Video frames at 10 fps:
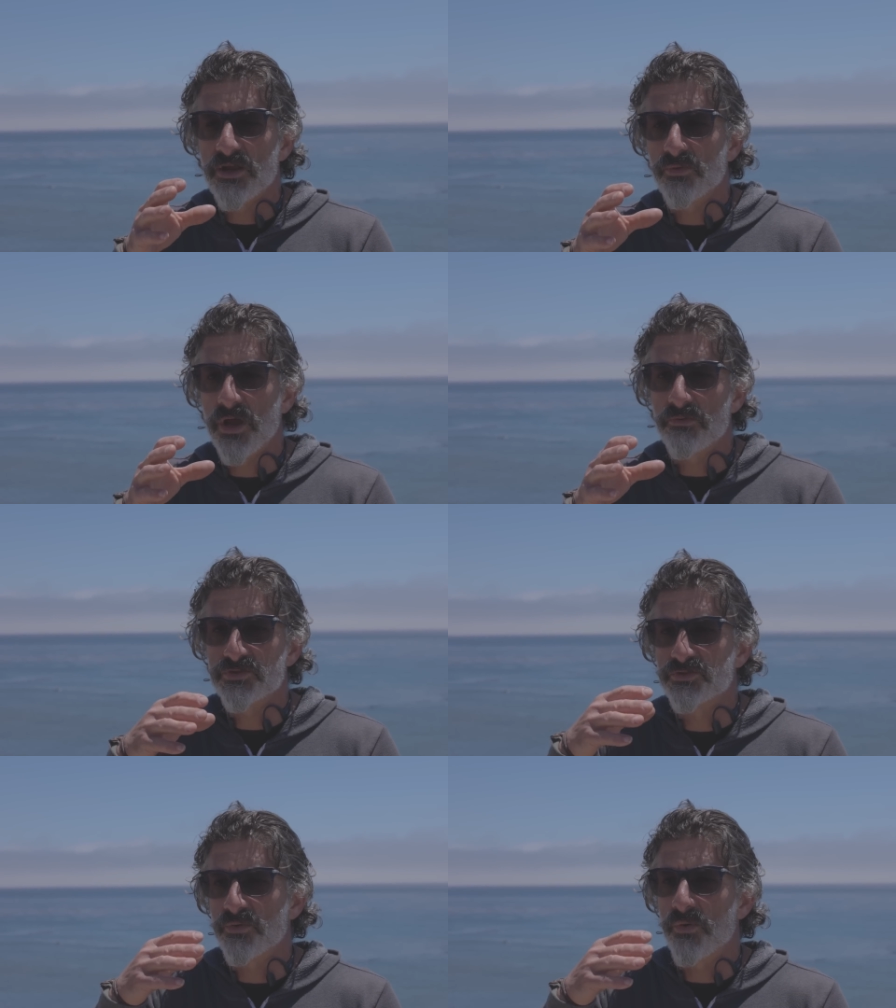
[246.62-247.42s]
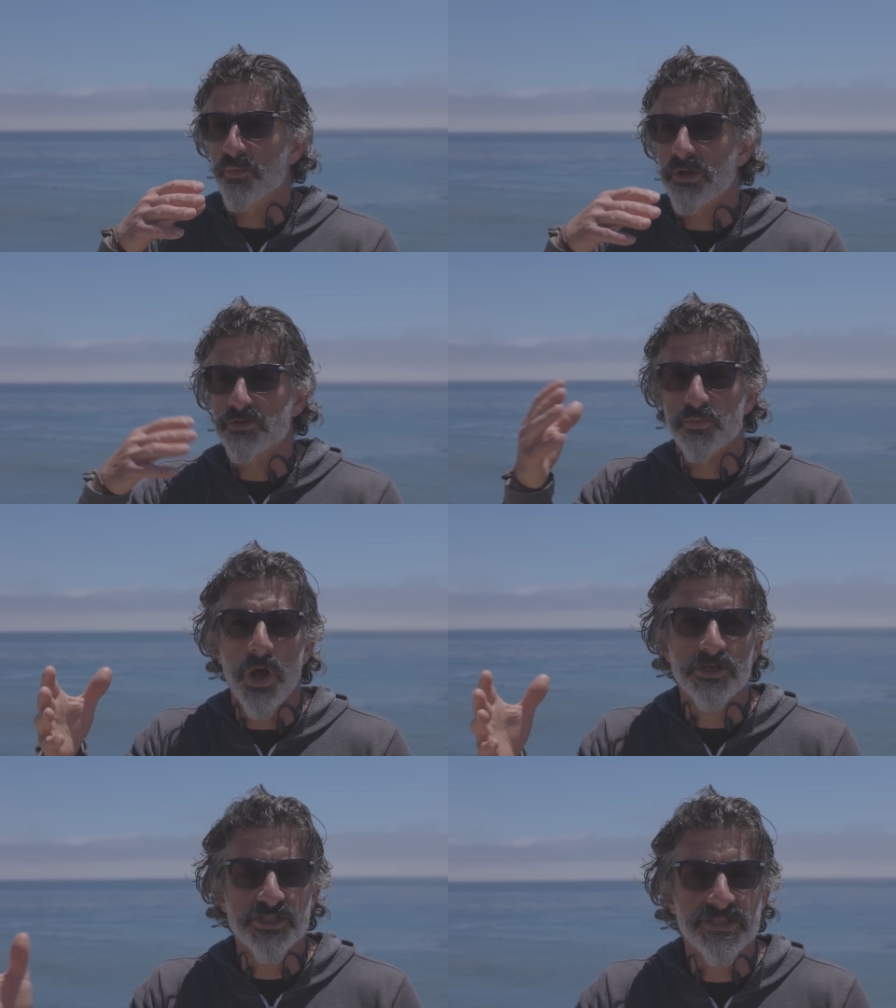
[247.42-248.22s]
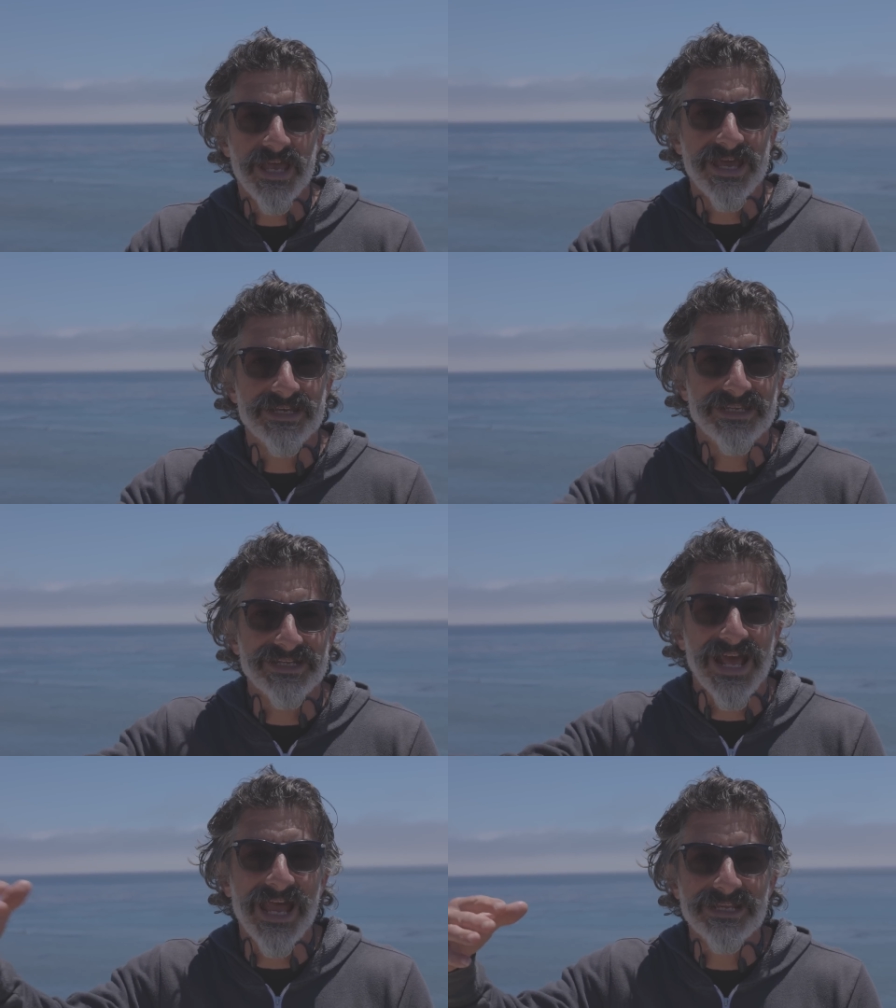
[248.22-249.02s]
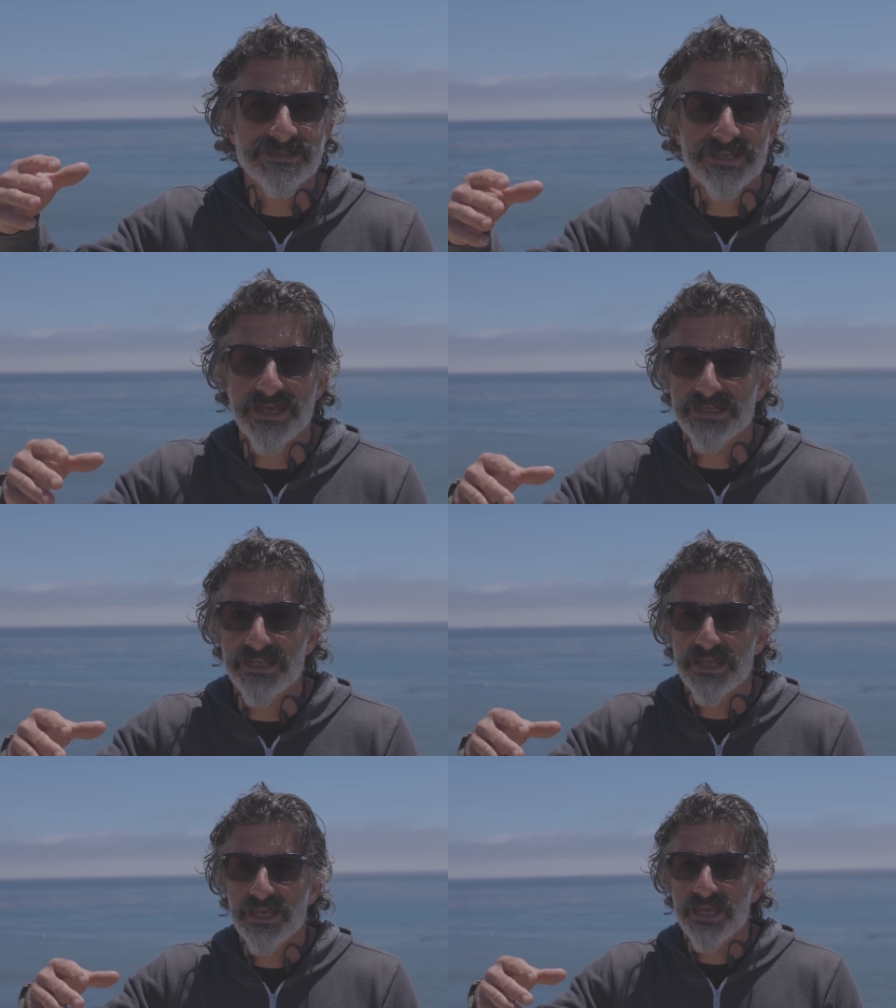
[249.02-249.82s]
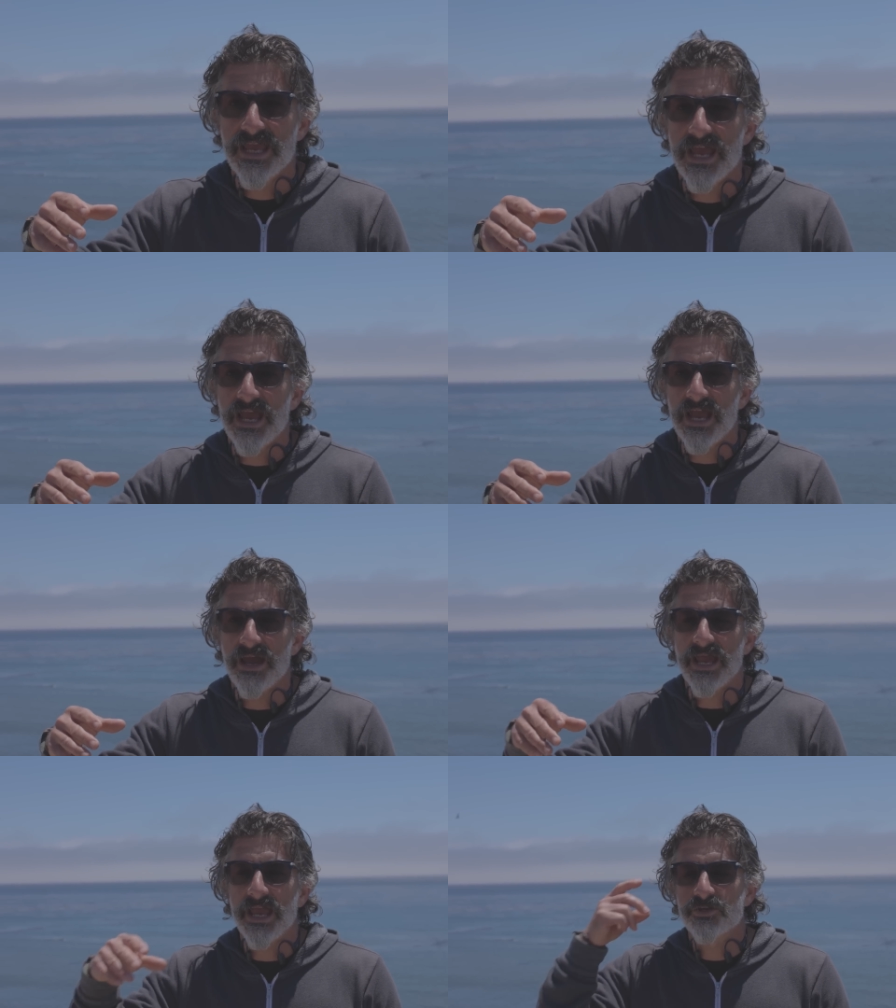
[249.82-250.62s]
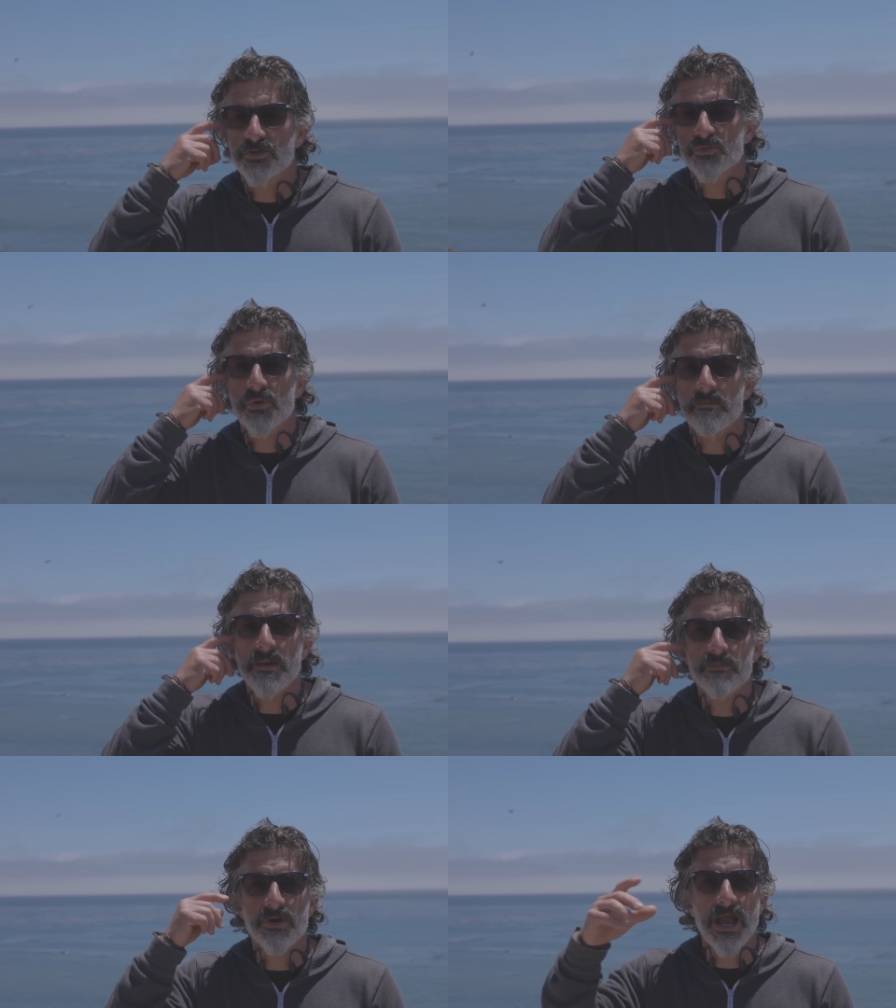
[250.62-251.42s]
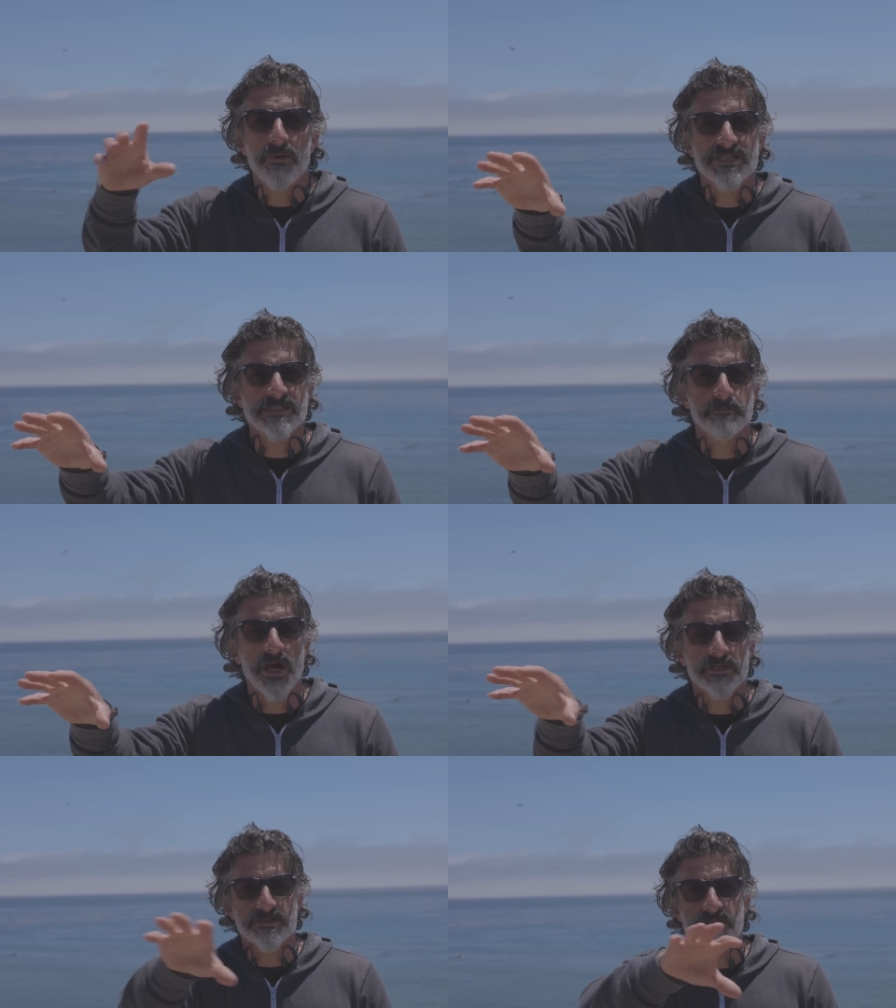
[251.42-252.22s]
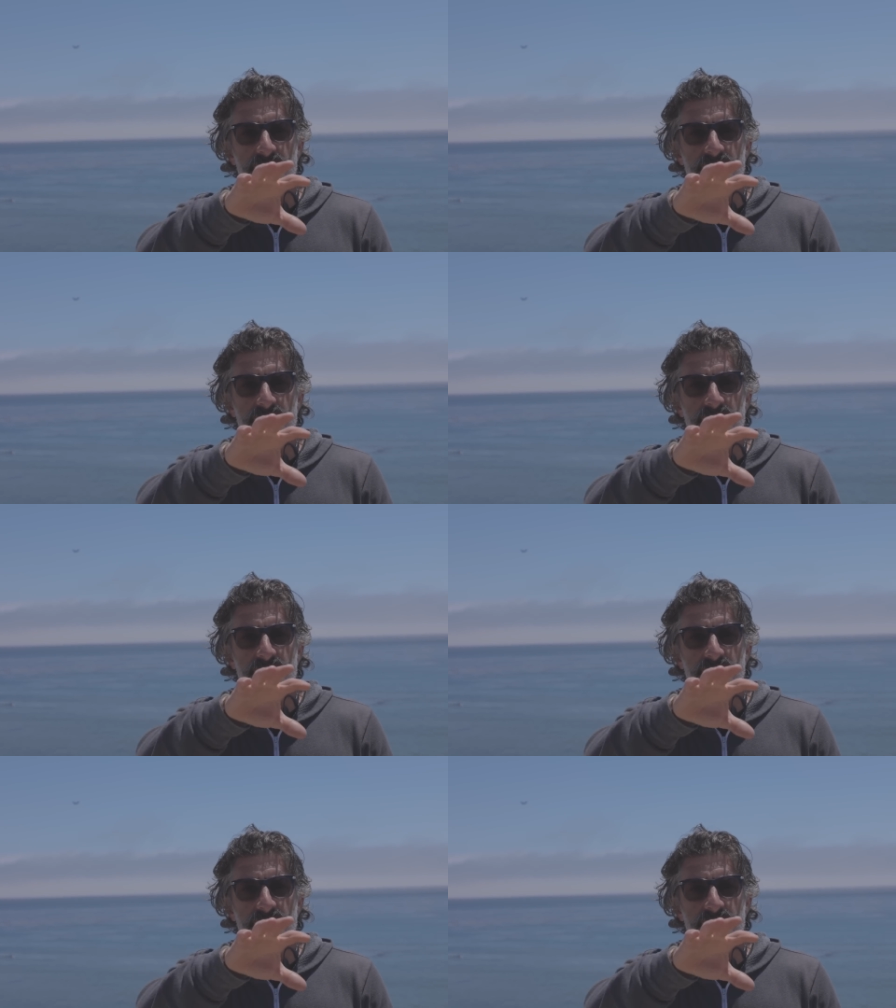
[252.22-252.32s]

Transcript: I, I was when I was watching that in hindsight, I couldn't remember how I spotted